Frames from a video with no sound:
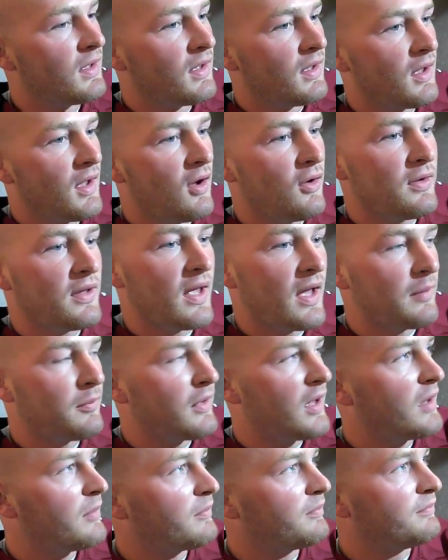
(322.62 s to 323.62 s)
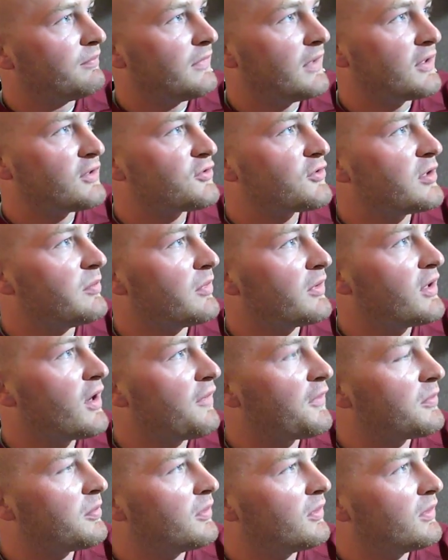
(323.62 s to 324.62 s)
Oh, yeah, I'm extremely
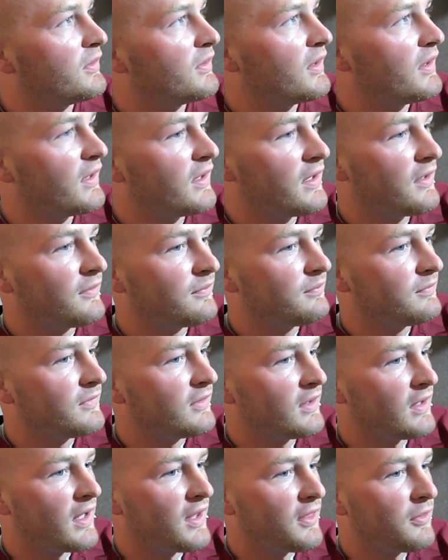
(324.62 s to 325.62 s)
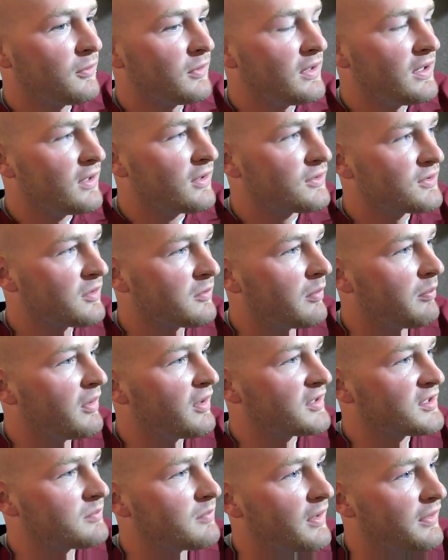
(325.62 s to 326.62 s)
comfortable. I got 3 years under my
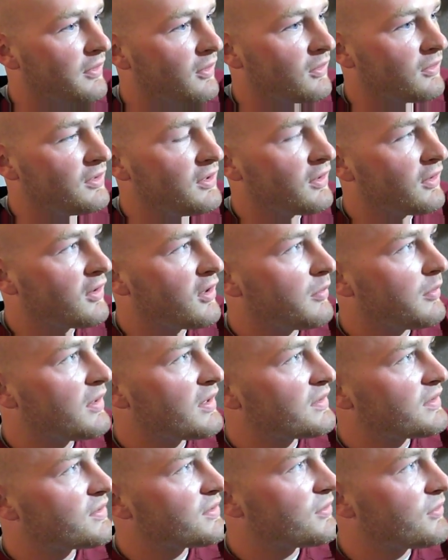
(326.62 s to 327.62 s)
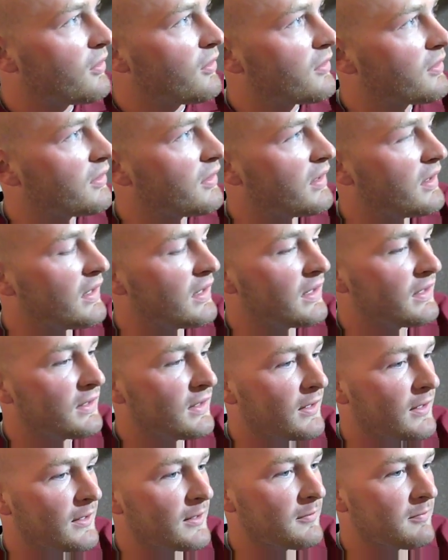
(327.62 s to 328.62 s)
belt. It's my third year coming in as a starter, and
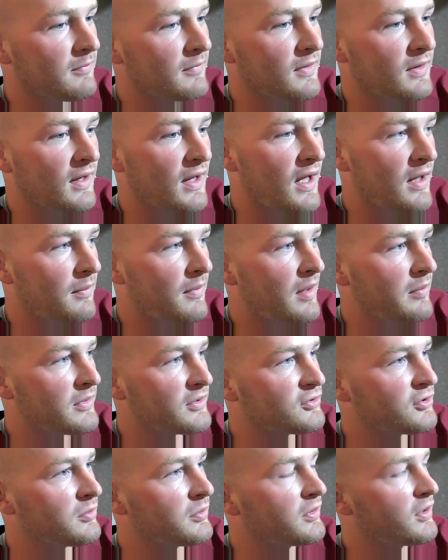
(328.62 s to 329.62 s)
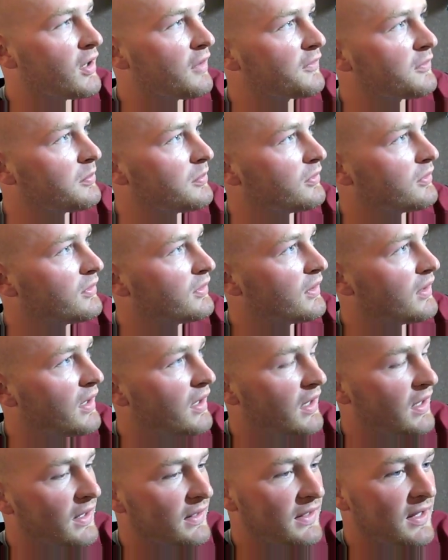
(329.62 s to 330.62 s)
I'm extremely comfortable.
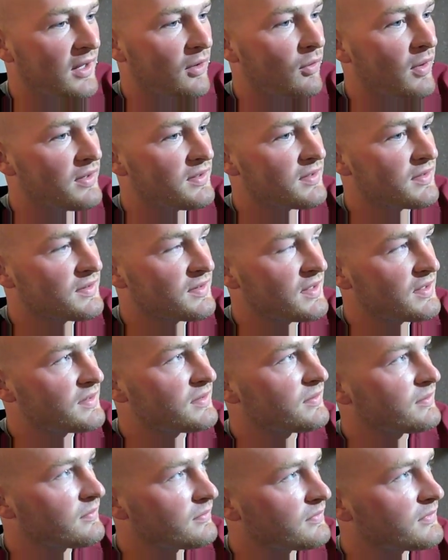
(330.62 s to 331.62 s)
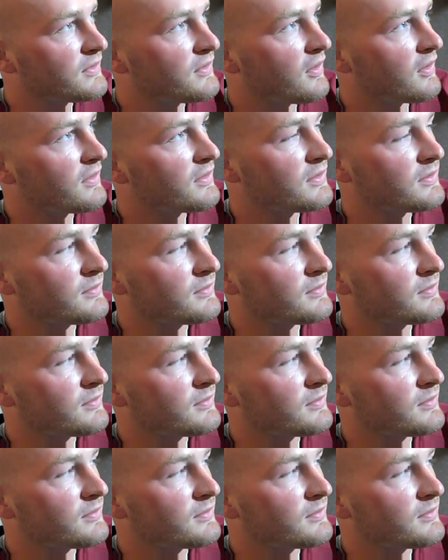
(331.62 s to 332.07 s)
I can't wait till the season starts.